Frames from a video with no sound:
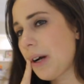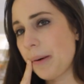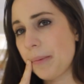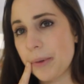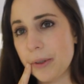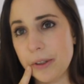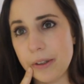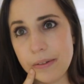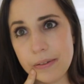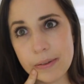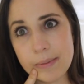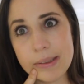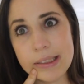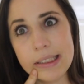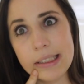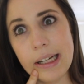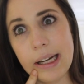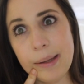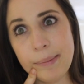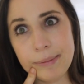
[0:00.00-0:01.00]
up early from his
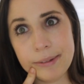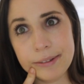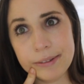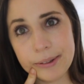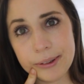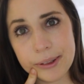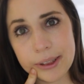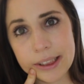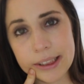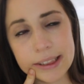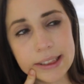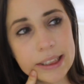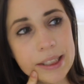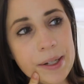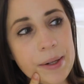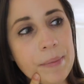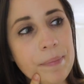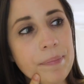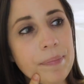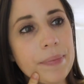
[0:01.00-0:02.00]
nap, of course.
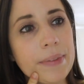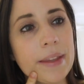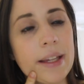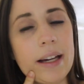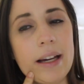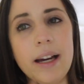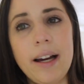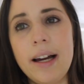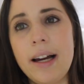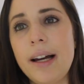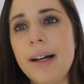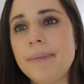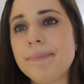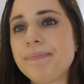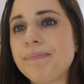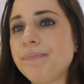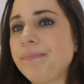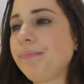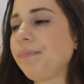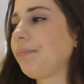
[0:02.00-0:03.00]
So,